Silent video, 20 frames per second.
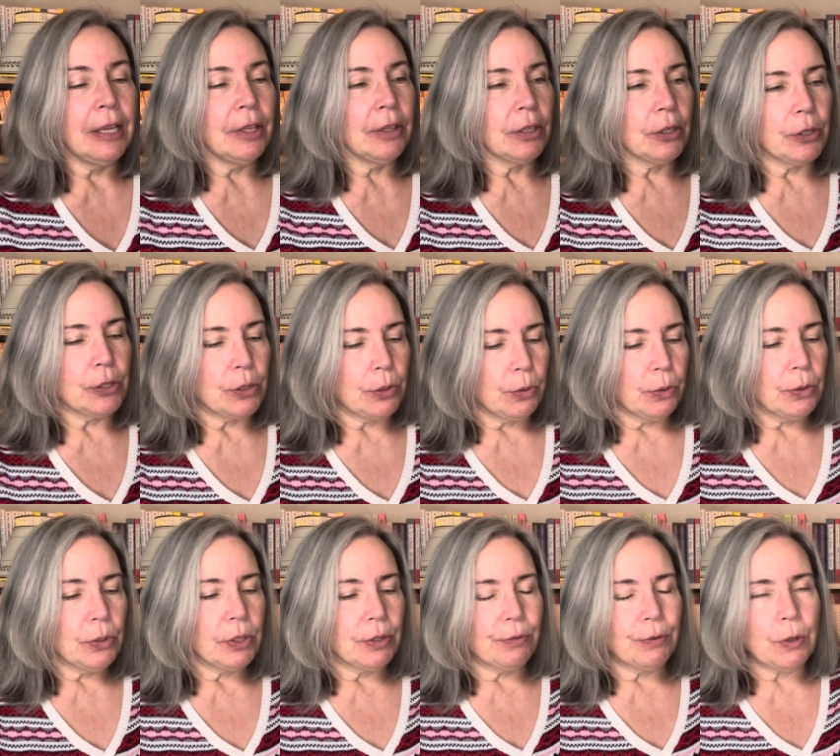They're
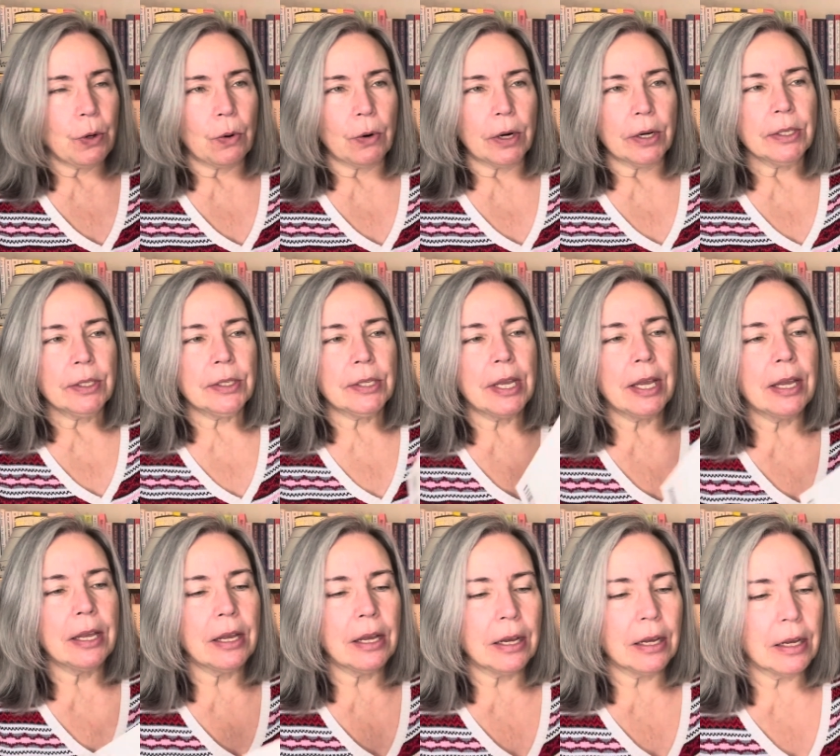used, of course,
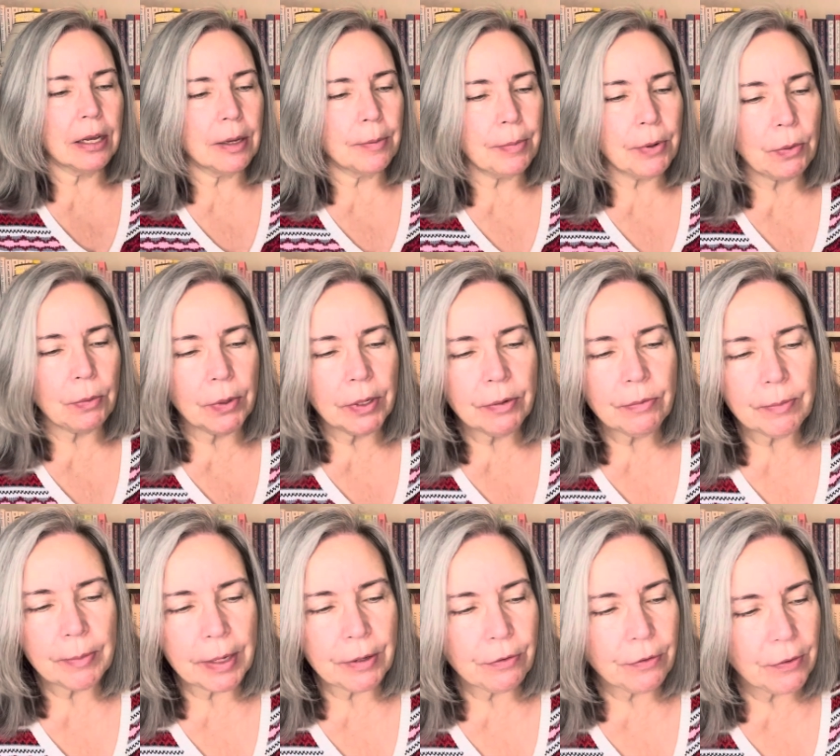uh, but one of
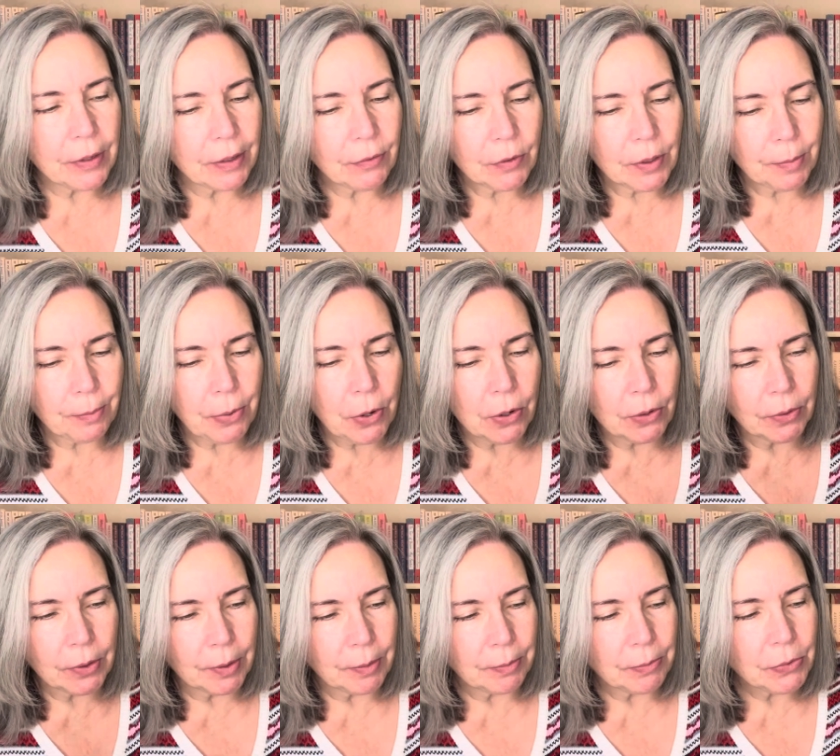my favorite
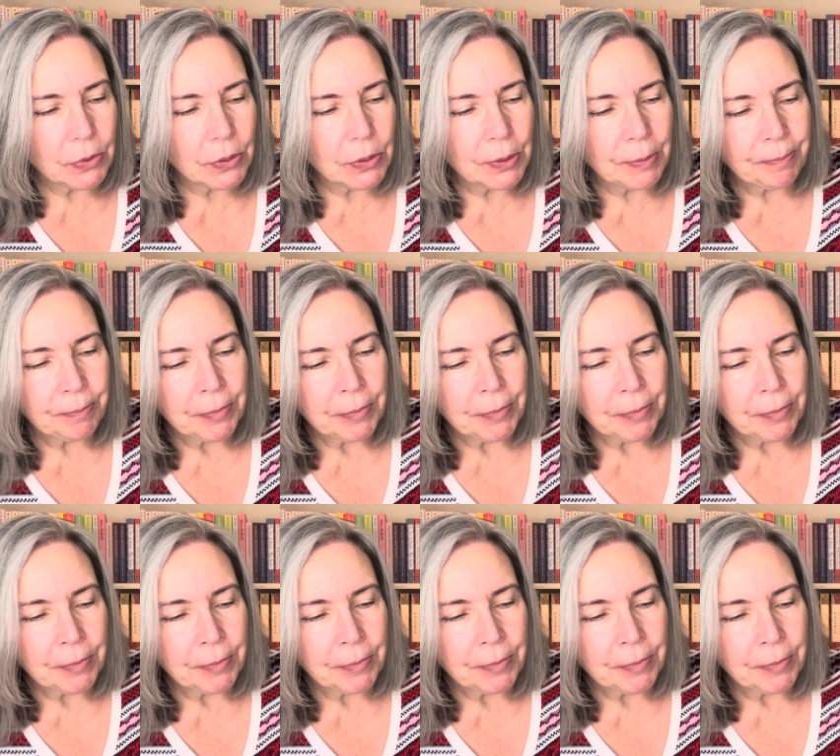poems